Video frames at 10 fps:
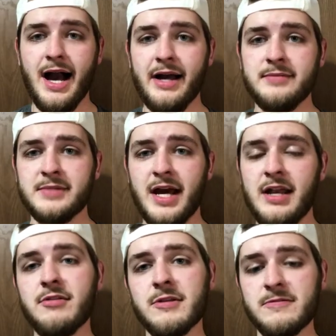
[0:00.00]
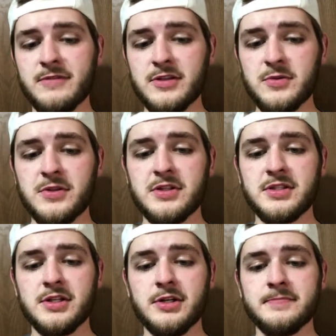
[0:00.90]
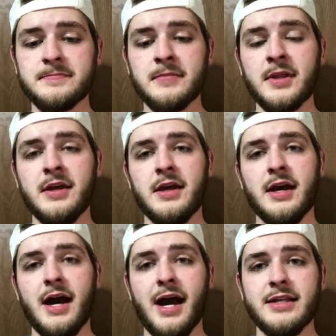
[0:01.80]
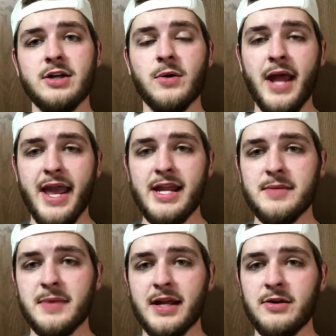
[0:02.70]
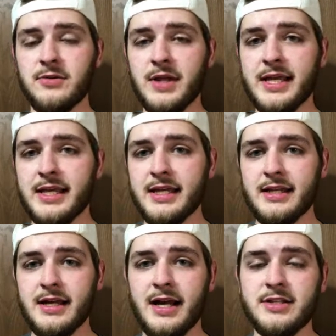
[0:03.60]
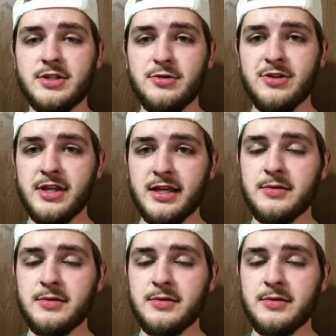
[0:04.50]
I'm kind of on the fence with it still. I don't hate it, but I don't like it. I do think it